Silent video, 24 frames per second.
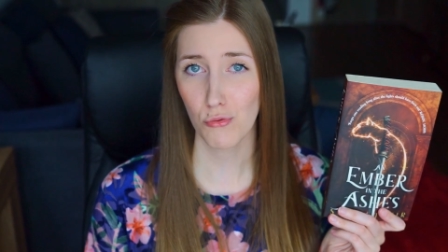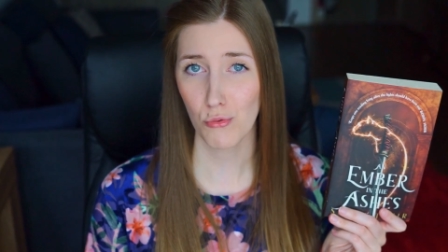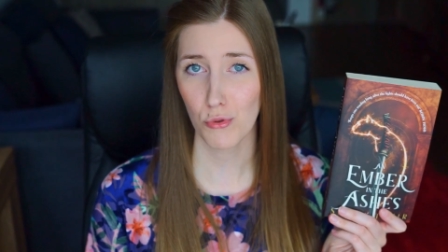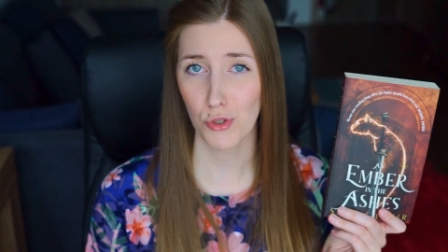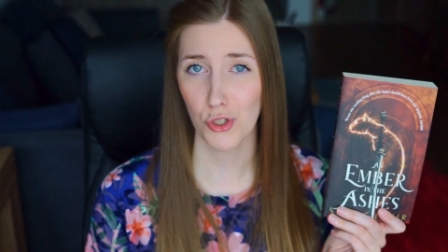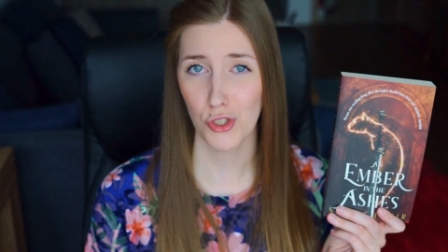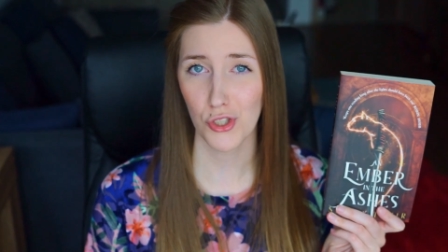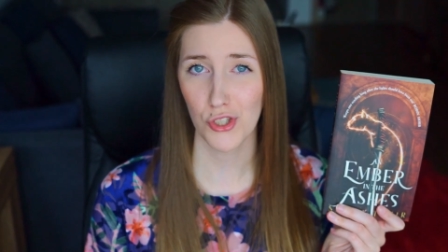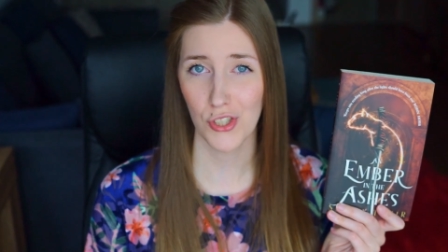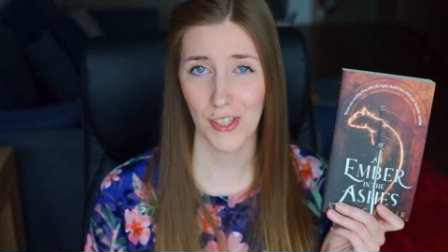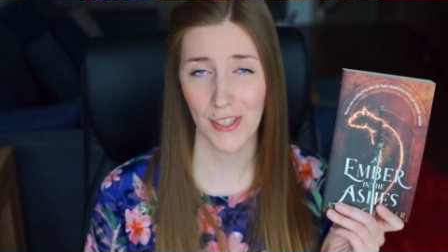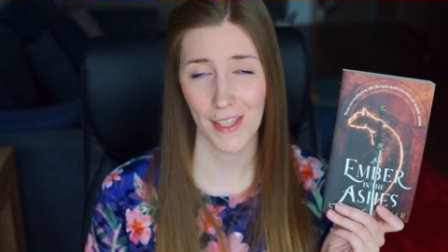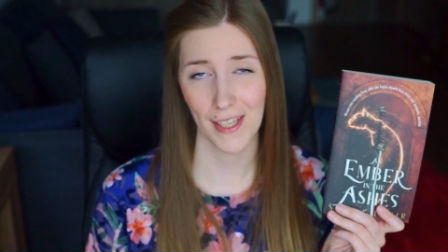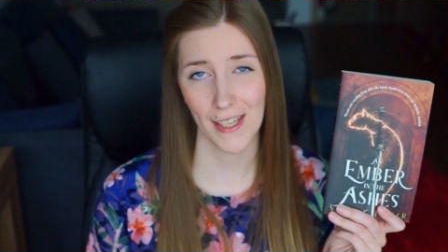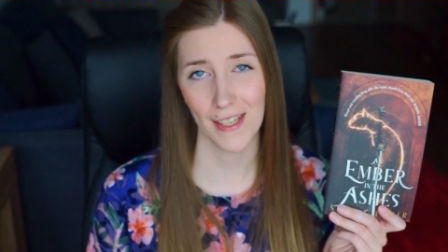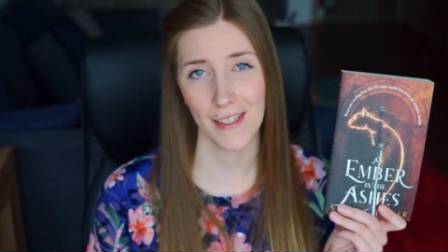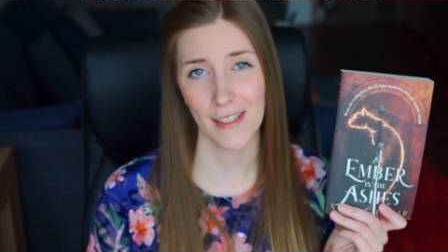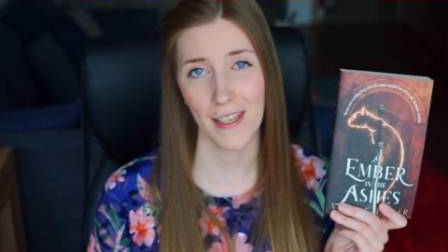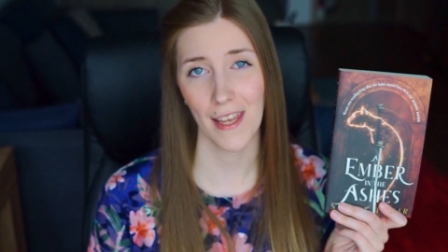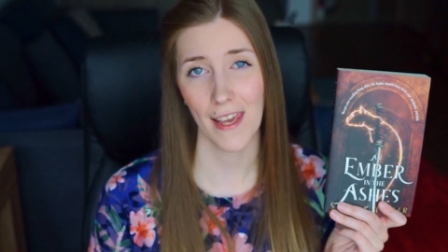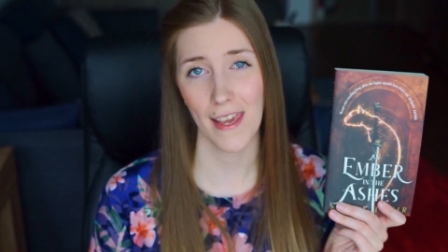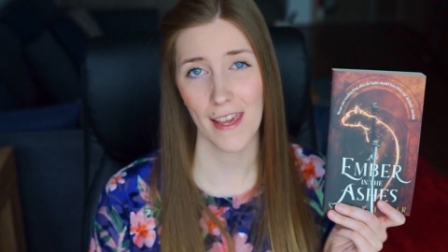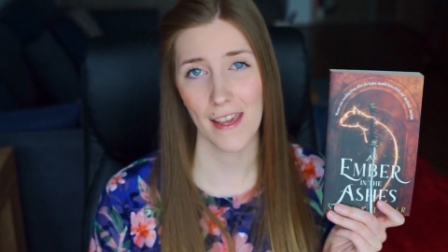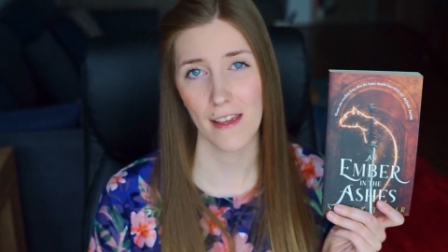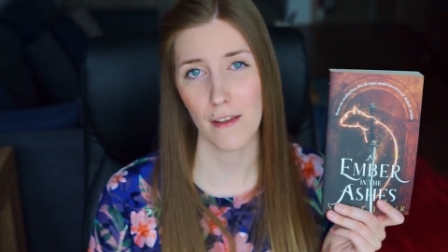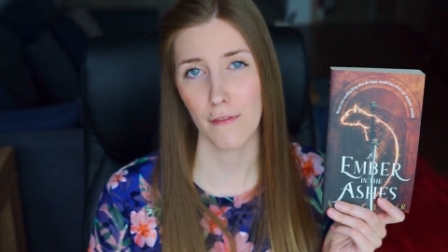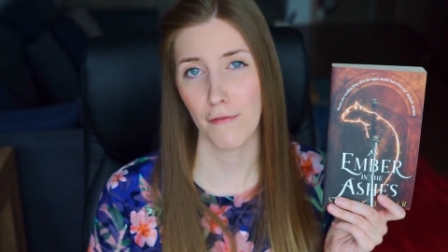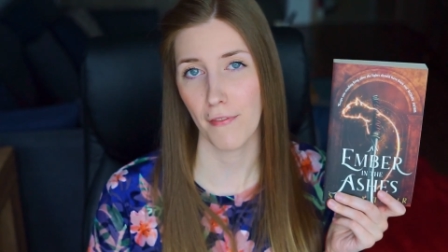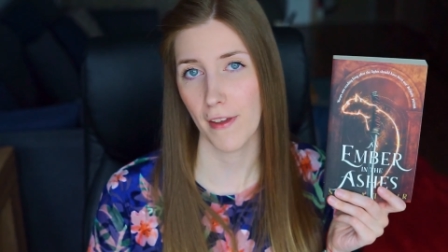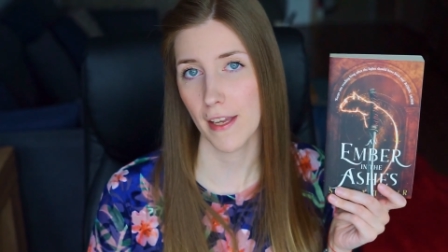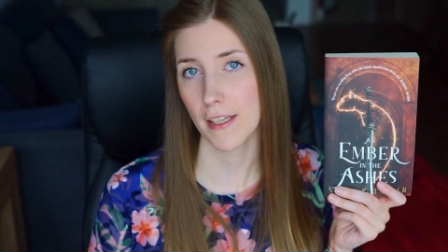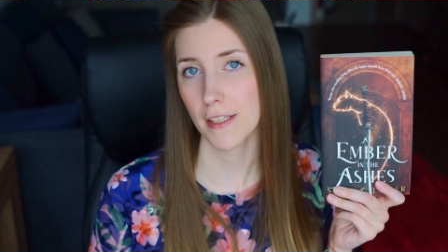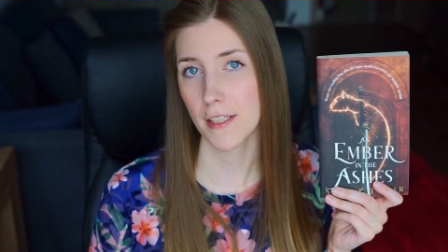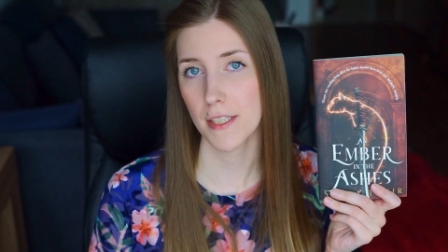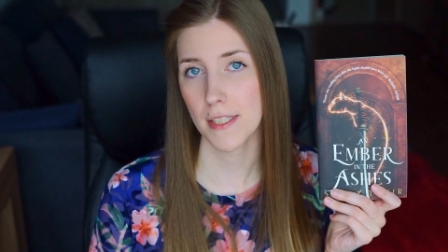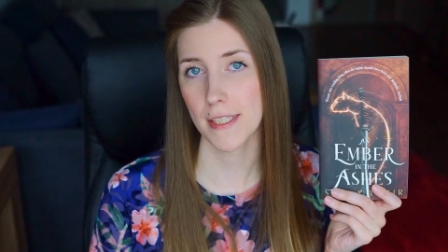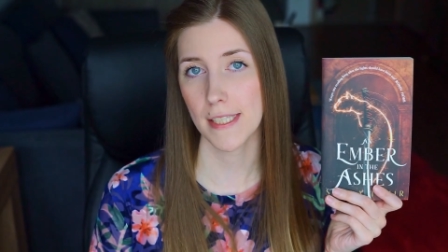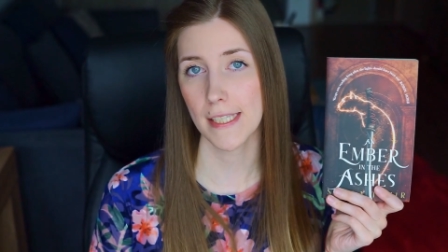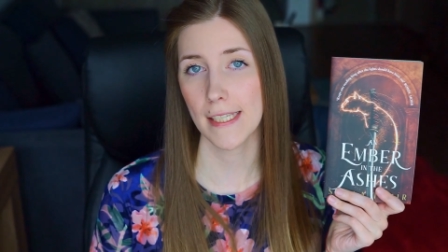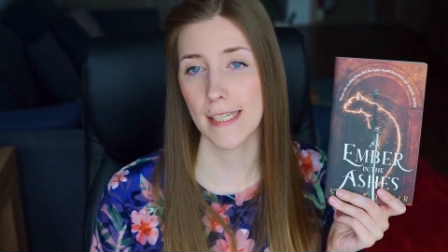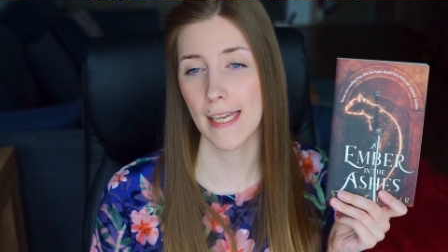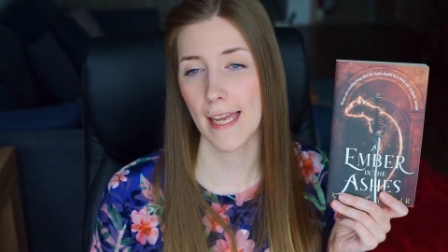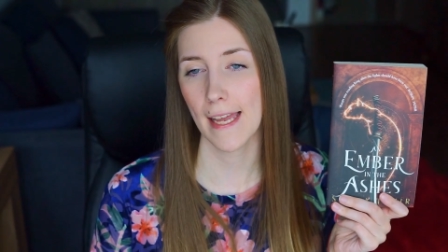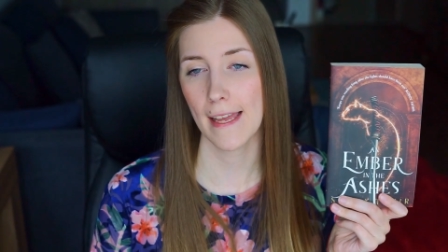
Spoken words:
which is again a fantasy,